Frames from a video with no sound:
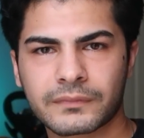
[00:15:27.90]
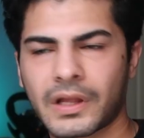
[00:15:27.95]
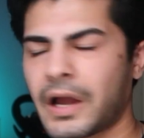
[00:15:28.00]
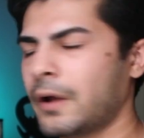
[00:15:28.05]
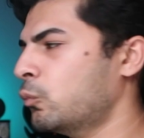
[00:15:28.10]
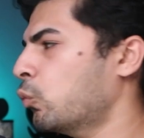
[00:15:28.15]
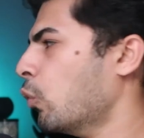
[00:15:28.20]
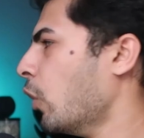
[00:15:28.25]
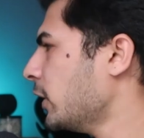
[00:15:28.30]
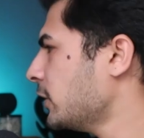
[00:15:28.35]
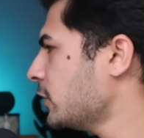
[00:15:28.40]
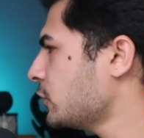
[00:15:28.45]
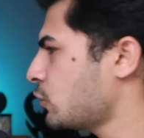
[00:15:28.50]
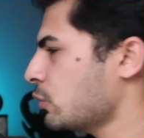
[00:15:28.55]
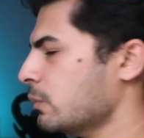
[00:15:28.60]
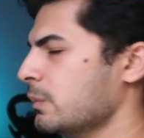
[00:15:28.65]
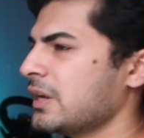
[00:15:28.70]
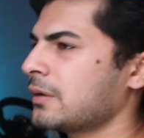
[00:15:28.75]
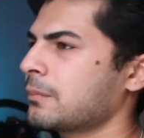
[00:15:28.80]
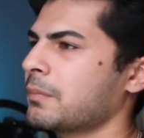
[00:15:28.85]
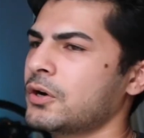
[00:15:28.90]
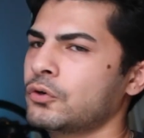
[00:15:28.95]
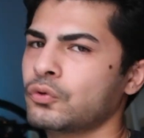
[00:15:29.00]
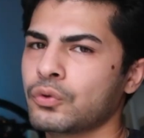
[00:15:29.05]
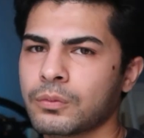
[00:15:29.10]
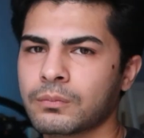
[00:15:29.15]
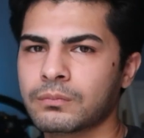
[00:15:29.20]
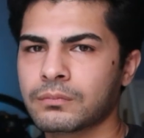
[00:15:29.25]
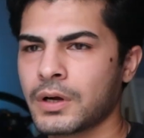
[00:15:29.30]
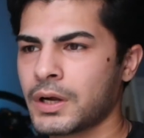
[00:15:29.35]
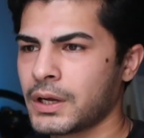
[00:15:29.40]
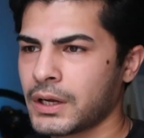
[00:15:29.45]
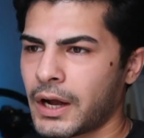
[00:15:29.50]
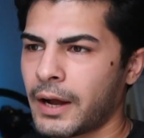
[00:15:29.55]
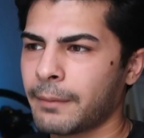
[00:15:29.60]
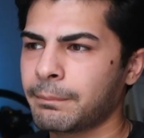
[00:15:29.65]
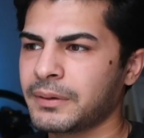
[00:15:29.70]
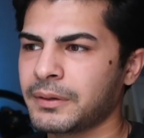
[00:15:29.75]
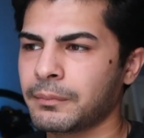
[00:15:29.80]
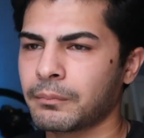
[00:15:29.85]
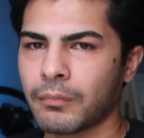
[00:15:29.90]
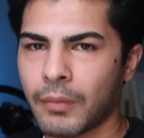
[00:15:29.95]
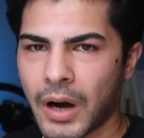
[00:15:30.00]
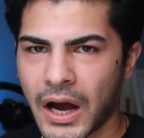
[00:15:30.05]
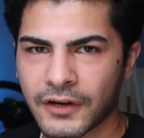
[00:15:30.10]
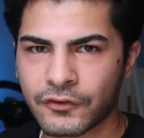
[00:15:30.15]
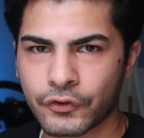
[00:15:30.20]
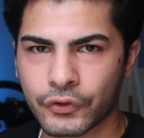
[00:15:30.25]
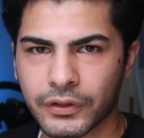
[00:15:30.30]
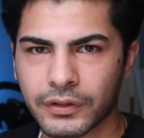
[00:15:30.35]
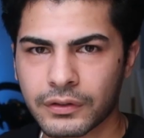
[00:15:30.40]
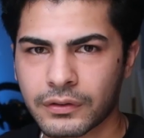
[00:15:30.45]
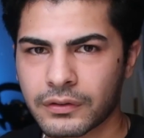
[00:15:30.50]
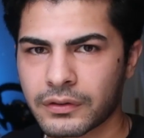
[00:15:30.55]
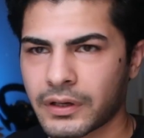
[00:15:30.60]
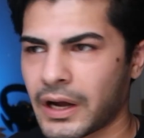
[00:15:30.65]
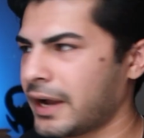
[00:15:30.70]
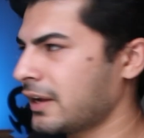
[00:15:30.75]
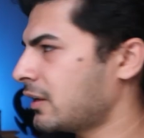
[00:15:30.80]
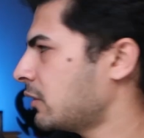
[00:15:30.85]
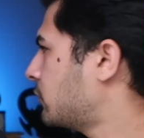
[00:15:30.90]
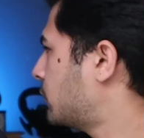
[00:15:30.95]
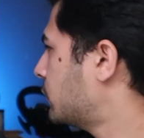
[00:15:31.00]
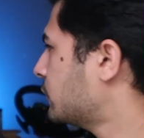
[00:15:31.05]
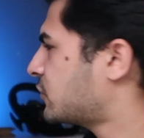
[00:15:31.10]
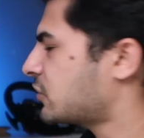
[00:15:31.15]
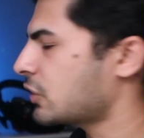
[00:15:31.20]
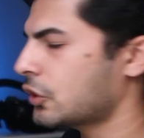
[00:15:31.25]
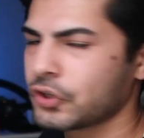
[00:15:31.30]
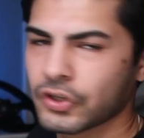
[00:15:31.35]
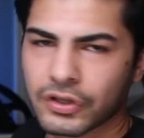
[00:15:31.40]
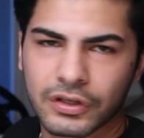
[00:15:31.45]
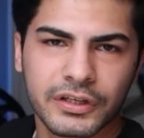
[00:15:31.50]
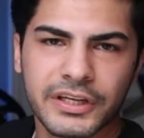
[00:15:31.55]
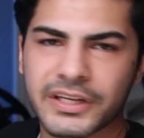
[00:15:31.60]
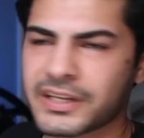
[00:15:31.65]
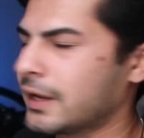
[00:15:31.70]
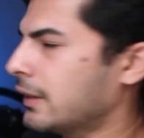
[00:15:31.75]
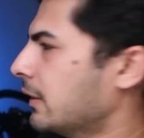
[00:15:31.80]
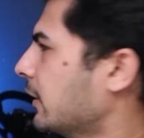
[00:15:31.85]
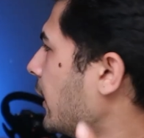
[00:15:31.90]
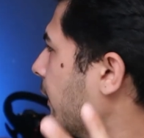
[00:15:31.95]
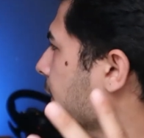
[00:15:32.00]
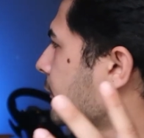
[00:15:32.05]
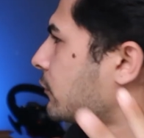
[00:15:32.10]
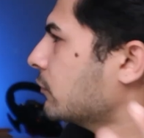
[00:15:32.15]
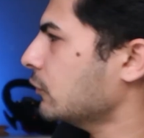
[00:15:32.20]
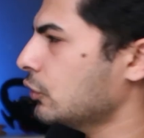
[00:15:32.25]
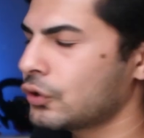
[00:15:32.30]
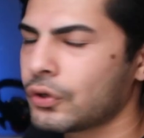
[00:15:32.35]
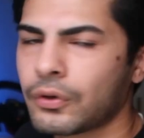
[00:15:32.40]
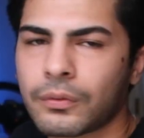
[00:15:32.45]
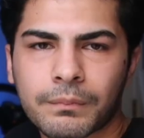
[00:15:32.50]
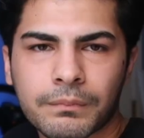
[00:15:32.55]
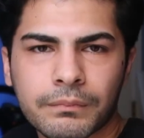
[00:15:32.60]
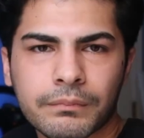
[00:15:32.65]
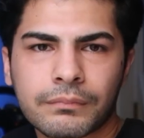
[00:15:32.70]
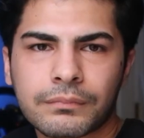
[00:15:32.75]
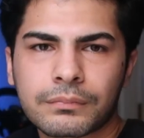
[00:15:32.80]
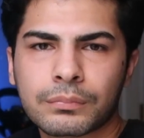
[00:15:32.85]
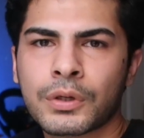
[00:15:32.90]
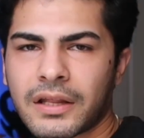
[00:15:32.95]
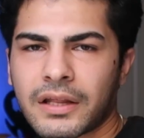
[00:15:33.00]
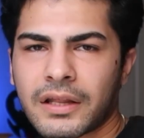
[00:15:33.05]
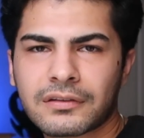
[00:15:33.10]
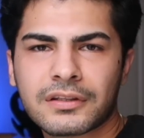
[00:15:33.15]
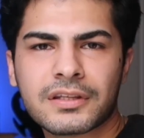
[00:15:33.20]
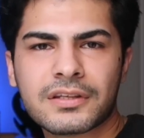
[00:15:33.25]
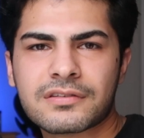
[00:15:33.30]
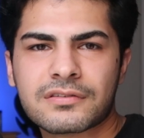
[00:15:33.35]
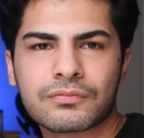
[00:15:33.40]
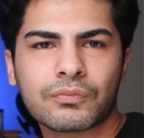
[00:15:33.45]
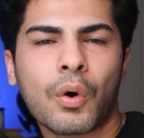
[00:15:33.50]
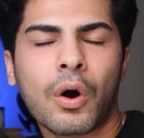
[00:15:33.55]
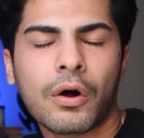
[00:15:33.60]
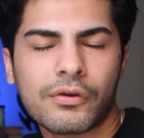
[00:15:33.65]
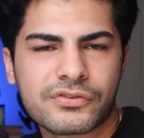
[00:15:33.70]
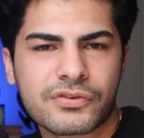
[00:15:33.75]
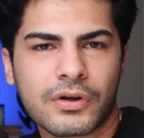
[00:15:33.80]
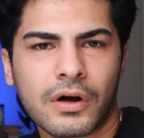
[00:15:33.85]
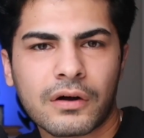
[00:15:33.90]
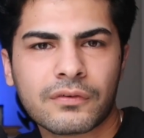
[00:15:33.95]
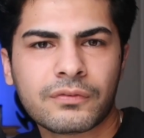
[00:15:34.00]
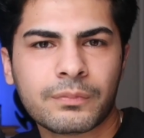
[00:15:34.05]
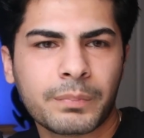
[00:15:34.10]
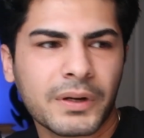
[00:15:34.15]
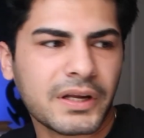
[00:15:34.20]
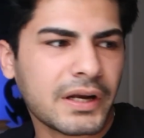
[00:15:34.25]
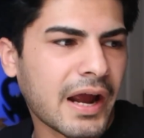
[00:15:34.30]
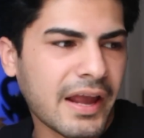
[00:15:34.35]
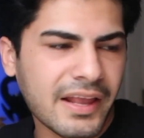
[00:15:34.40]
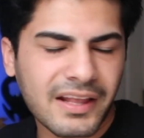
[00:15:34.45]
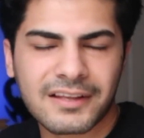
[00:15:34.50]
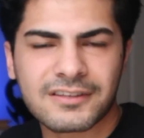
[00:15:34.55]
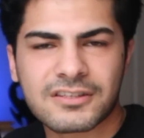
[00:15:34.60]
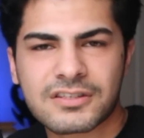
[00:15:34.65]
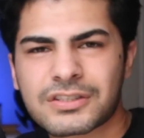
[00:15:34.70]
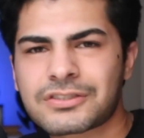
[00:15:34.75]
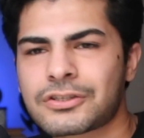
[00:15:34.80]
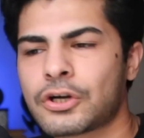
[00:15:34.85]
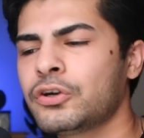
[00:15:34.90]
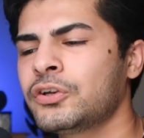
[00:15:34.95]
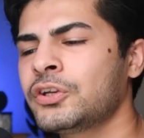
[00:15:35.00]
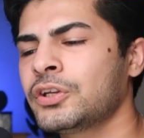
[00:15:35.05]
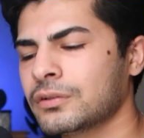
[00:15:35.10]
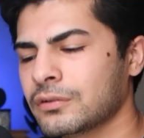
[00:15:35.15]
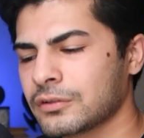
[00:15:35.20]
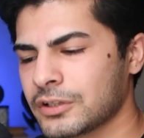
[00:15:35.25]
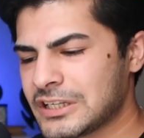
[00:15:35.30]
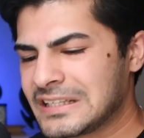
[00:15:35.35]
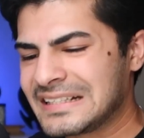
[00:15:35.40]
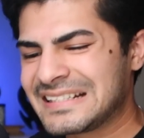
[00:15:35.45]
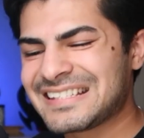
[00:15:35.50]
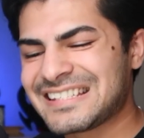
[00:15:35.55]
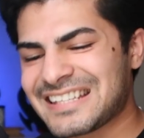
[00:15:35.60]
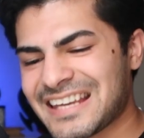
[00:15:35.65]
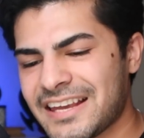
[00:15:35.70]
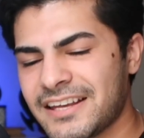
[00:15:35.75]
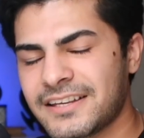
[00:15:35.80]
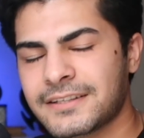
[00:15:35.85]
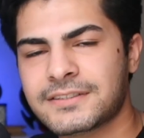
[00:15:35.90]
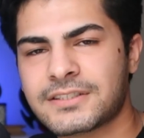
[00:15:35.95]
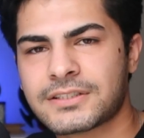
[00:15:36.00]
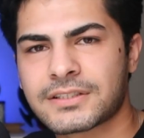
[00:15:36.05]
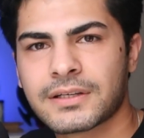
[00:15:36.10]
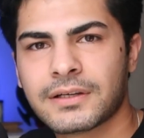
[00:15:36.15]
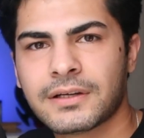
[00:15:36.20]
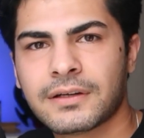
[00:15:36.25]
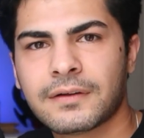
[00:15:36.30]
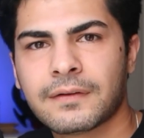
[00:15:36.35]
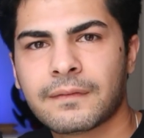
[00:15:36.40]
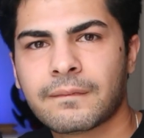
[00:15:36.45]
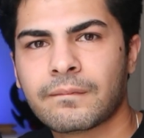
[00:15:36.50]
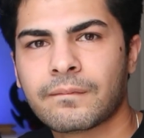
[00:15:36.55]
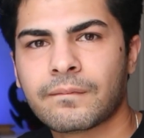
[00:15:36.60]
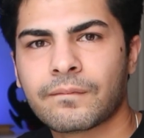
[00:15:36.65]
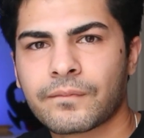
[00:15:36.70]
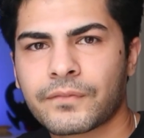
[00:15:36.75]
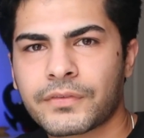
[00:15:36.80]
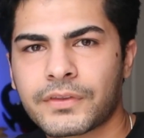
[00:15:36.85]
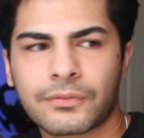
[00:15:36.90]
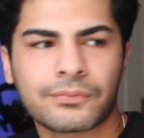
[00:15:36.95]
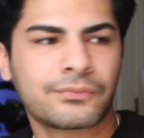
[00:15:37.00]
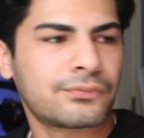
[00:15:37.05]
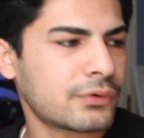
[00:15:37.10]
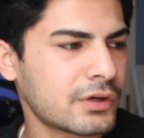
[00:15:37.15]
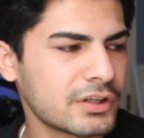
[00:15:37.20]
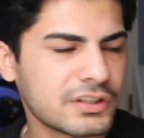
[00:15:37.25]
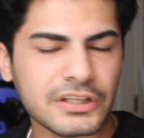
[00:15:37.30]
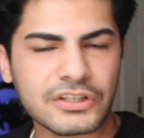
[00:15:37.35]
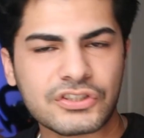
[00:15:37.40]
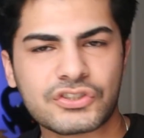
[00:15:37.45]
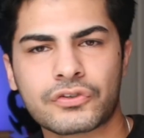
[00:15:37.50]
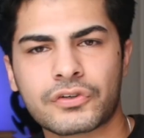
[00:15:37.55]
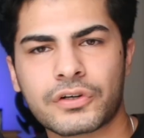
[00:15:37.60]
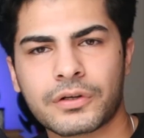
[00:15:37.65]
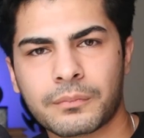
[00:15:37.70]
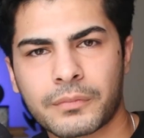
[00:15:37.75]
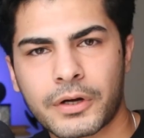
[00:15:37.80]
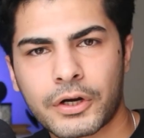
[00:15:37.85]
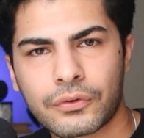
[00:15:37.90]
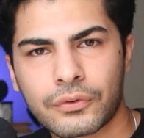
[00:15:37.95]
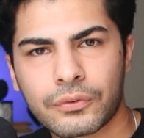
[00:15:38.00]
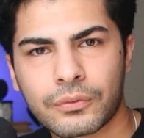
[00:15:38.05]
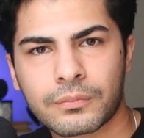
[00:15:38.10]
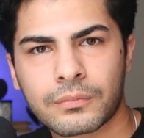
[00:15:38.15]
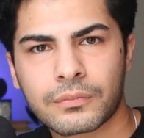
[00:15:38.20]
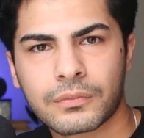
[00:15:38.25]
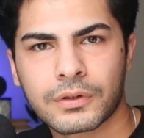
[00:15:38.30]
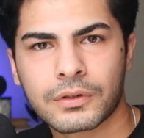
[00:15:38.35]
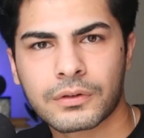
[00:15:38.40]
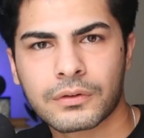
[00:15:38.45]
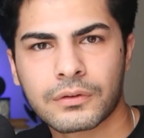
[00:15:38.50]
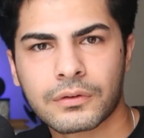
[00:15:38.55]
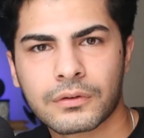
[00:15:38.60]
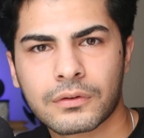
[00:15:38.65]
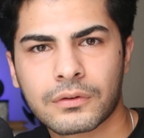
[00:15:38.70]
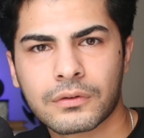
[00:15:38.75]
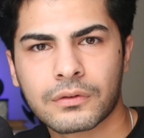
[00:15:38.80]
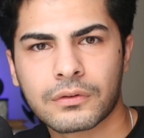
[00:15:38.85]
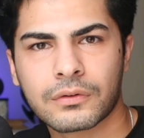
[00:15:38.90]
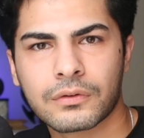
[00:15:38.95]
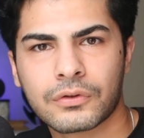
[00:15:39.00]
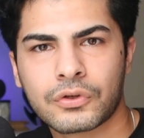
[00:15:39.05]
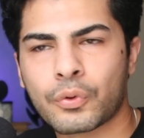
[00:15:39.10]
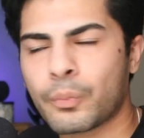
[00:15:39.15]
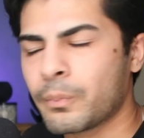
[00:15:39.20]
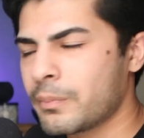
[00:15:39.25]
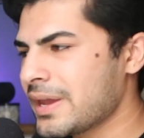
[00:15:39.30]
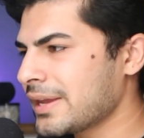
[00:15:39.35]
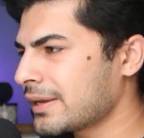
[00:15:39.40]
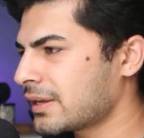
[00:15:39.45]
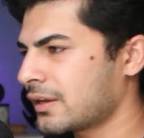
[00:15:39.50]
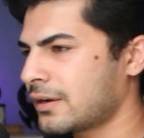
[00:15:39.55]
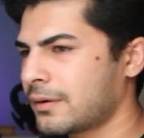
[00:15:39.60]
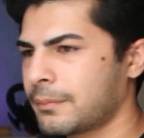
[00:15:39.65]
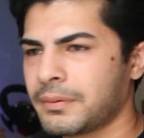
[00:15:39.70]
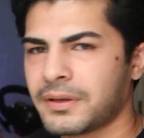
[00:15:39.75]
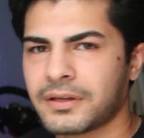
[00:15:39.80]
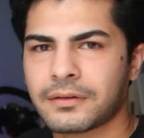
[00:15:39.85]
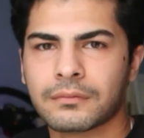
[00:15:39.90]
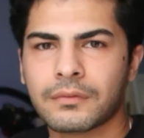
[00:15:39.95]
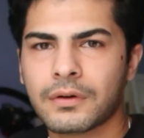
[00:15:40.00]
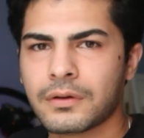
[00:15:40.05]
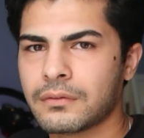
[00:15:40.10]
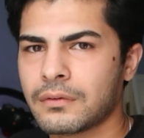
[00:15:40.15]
I wanted to make my room a bit modern. I certainly cannot, cut these walls off, but I can certainly change the furniture in my room to make it a bit